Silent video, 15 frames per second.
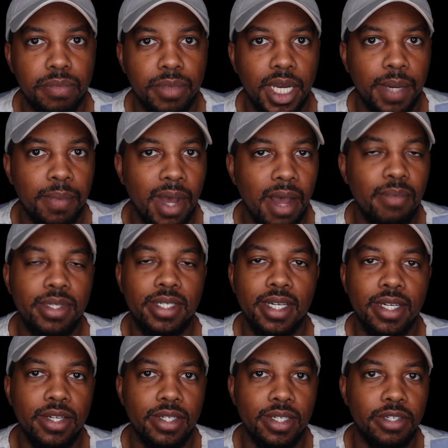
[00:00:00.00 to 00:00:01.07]
My
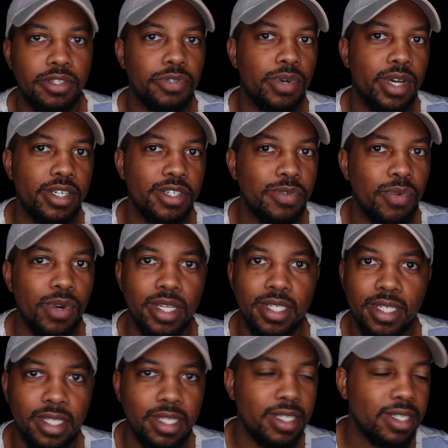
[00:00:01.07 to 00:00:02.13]
particular situation
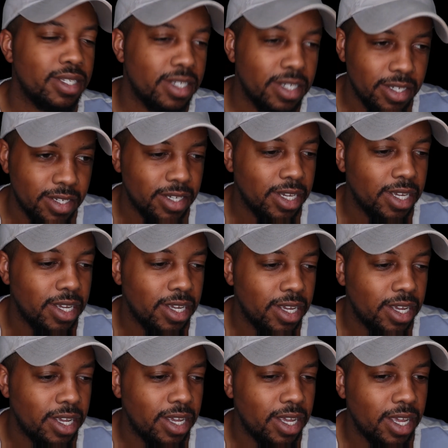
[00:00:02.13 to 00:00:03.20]
wasn't easy,
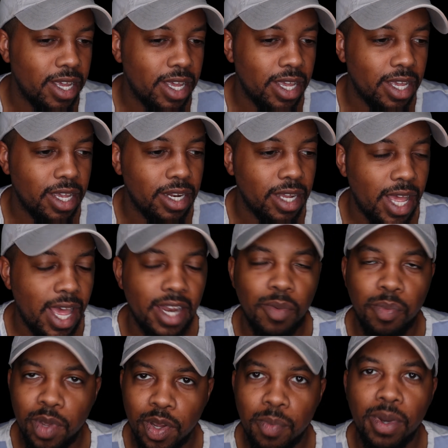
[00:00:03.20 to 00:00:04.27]
and I had to
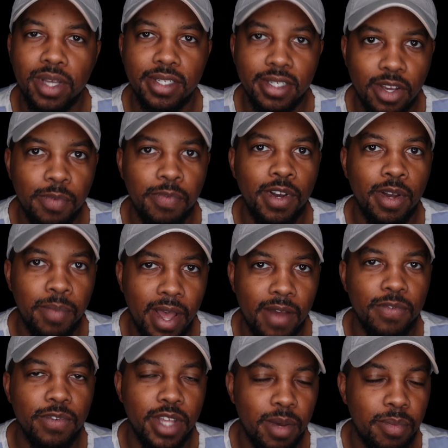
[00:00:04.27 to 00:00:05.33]
pick myself up
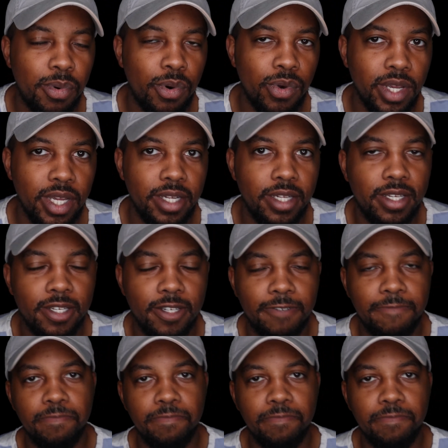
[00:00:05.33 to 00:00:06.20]
after that point.